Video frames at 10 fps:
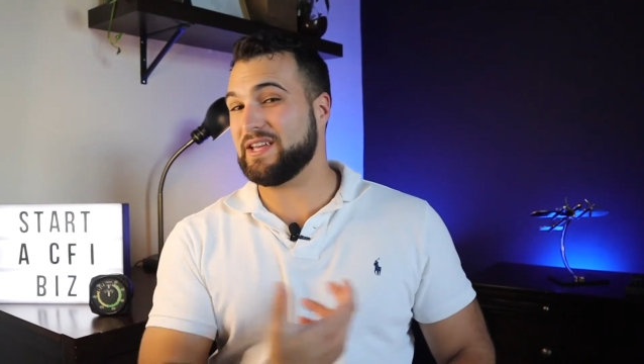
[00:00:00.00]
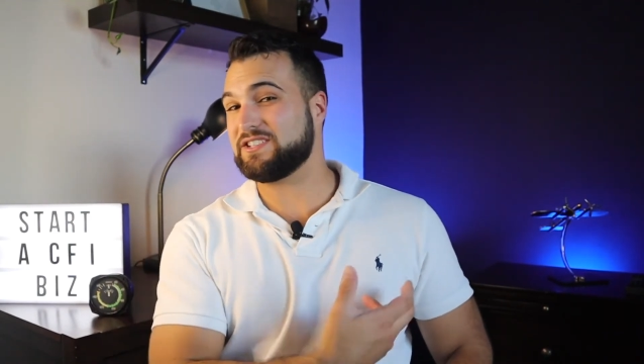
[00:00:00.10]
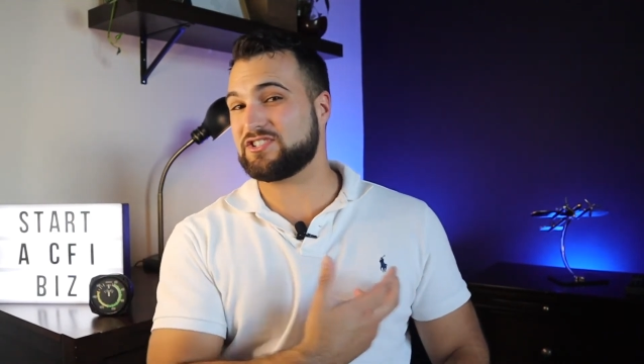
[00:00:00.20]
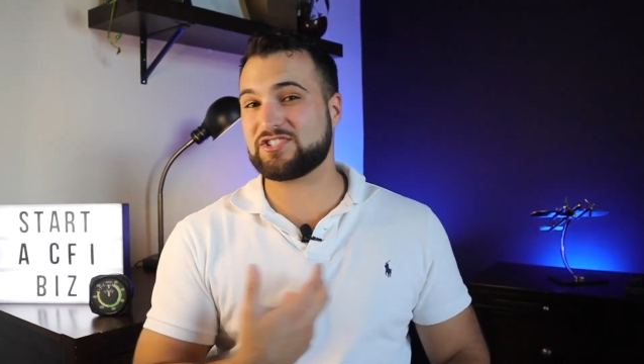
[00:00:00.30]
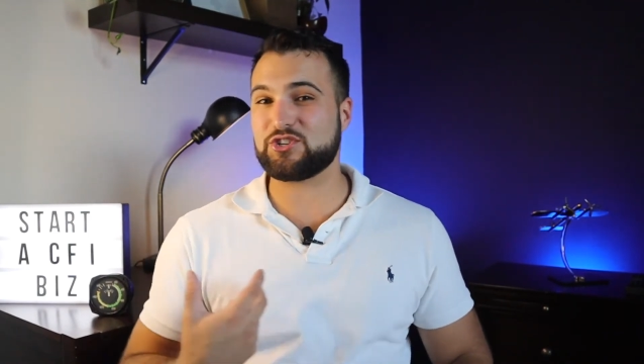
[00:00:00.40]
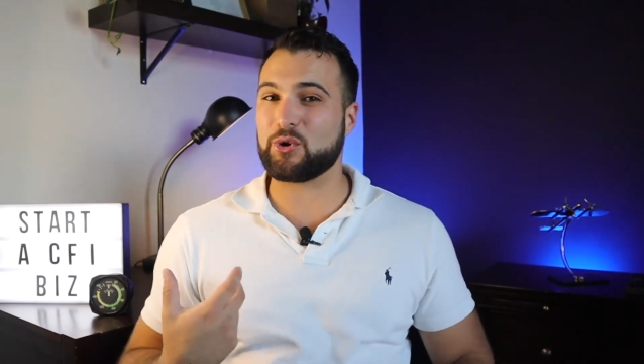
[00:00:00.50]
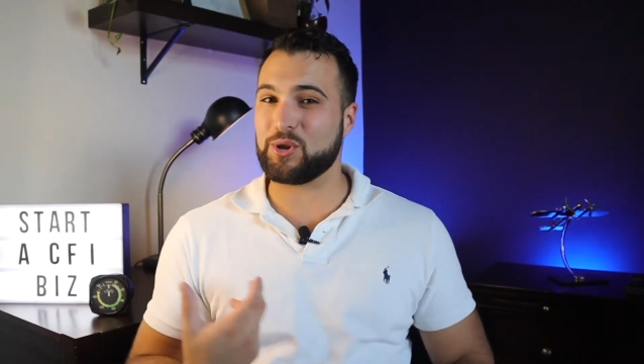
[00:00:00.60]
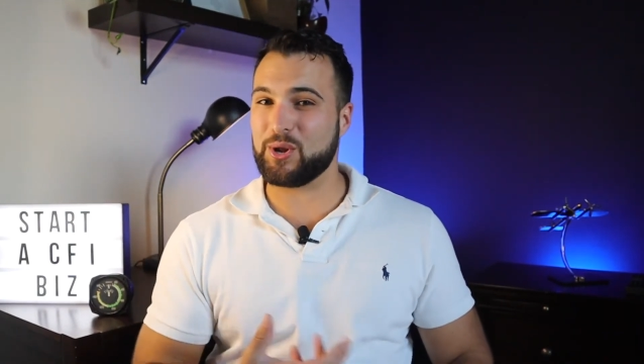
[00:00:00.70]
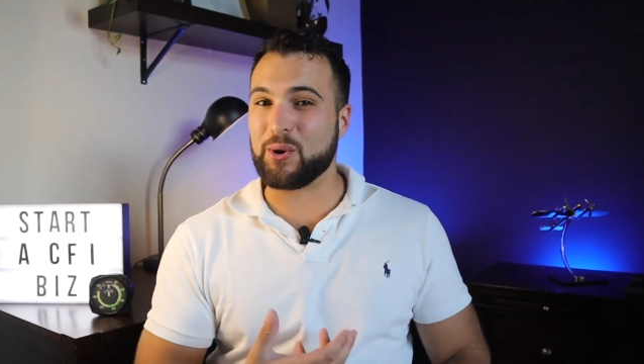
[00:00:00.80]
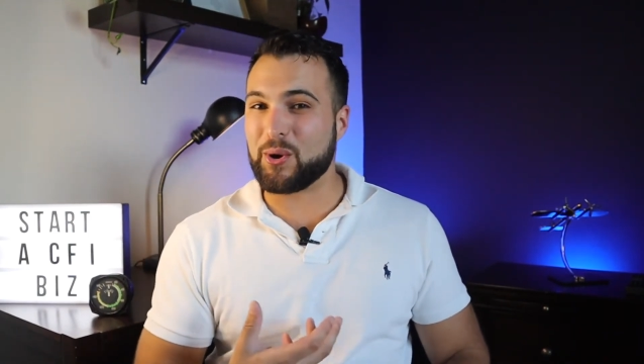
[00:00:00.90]
it's just your
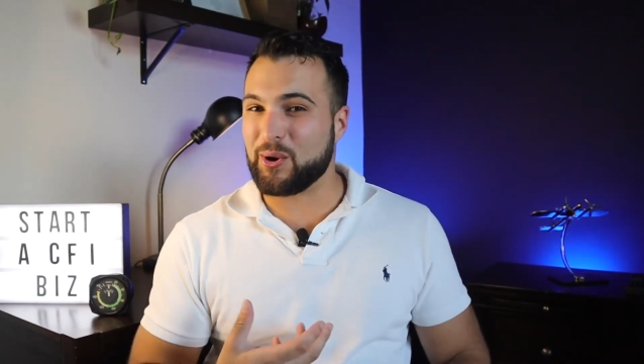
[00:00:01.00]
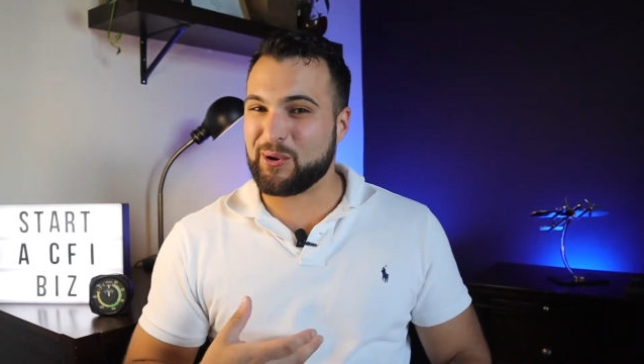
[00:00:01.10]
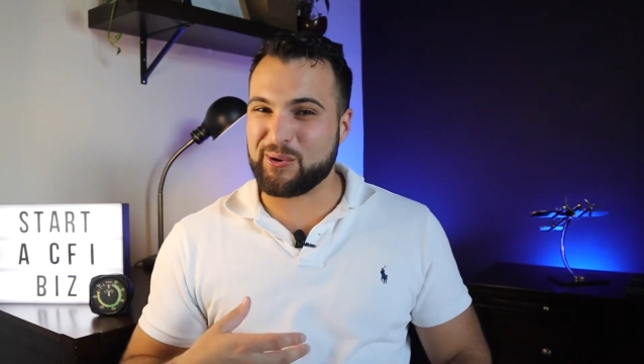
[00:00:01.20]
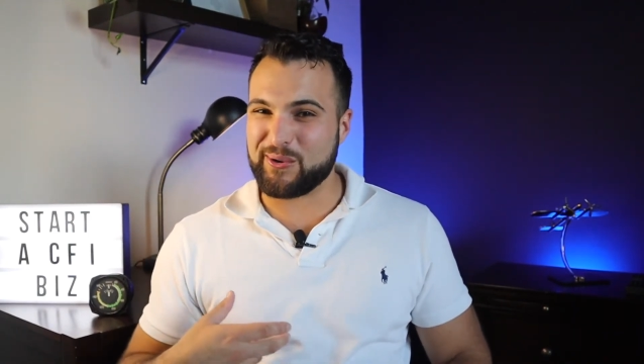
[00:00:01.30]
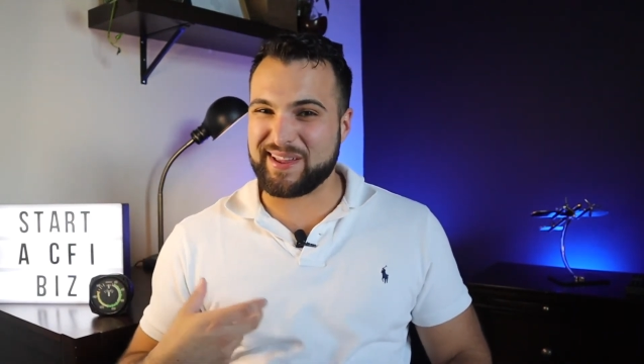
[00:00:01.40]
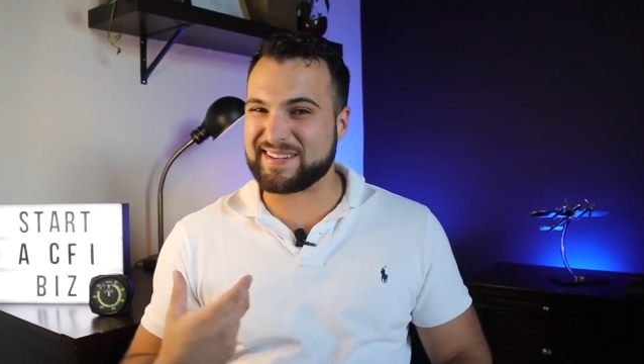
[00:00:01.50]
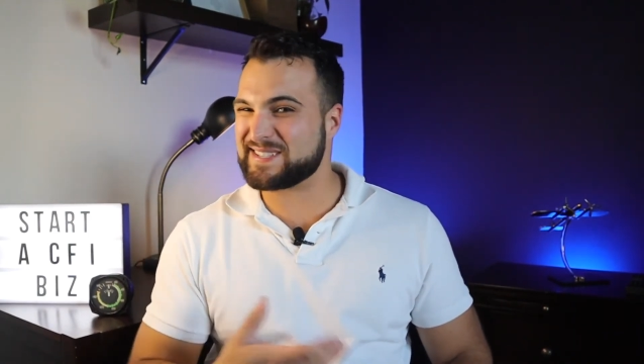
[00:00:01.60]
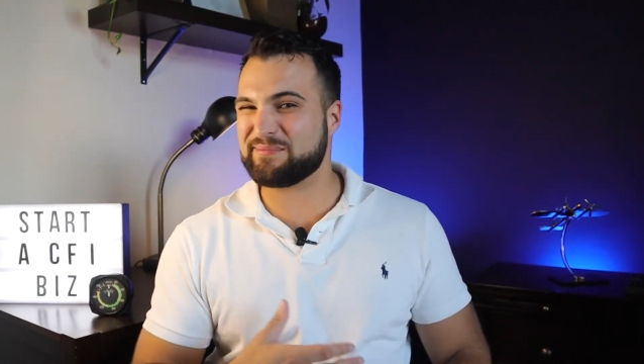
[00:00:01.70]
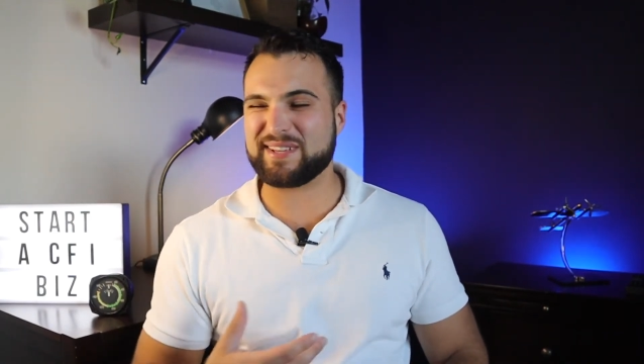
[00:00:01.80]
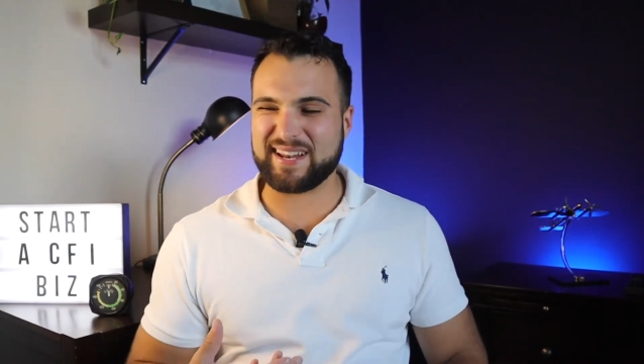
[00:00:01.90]
logo and
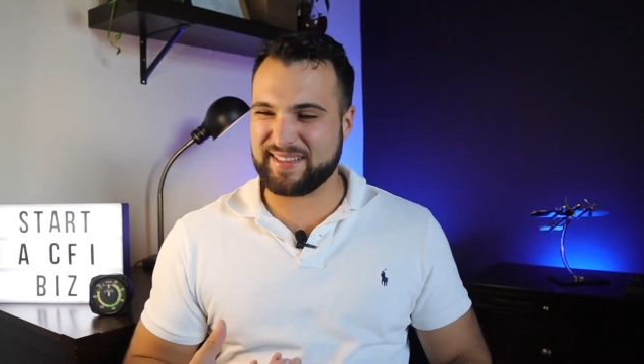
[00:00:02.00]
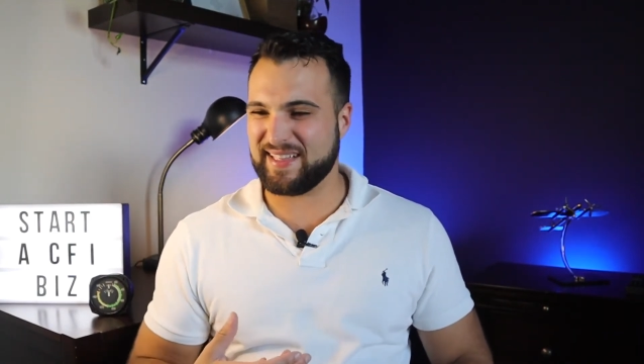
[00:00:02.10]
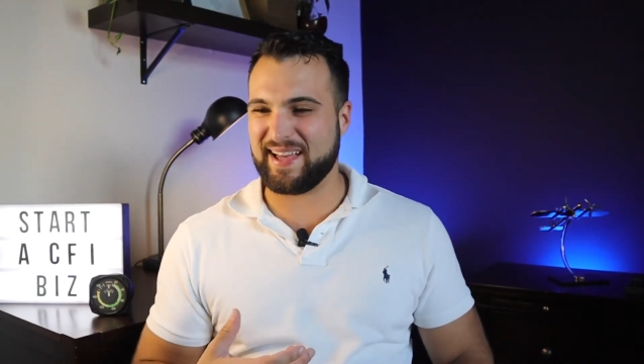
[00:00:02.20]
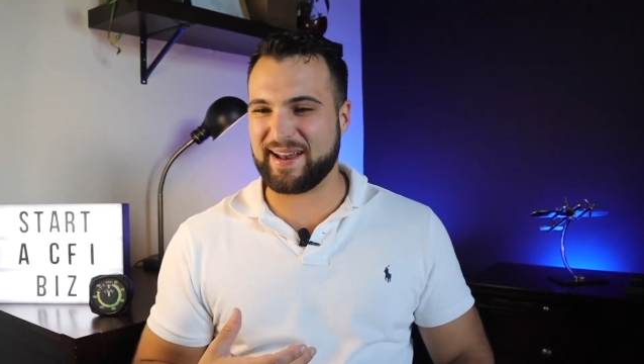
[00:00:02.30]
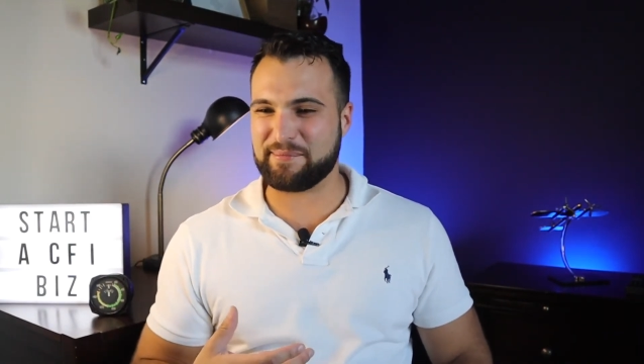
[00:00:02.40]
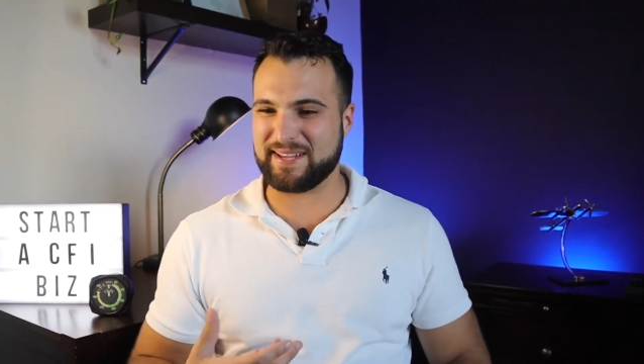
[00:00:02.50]
something like that,